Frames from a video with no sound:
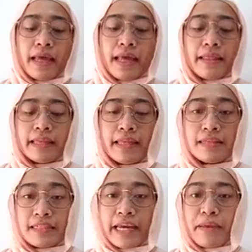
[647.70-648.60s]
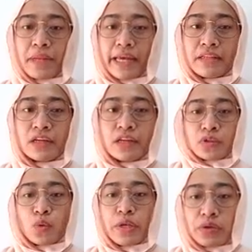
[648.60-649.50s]
And then the timeline.
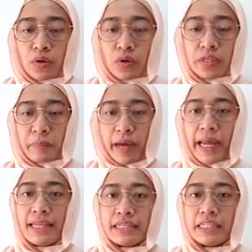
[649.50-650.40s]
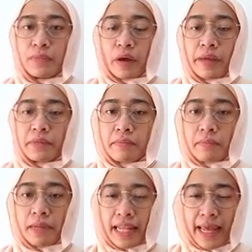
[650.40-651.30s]
So we know the pilot
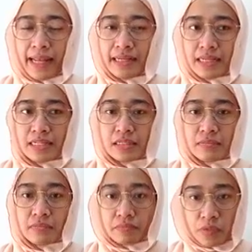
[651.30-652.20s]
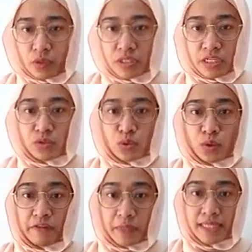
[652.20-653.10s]
deployment plan is 6 to
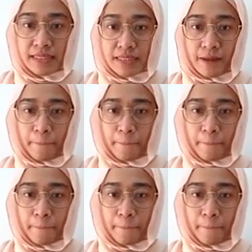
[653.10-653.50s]
12 months.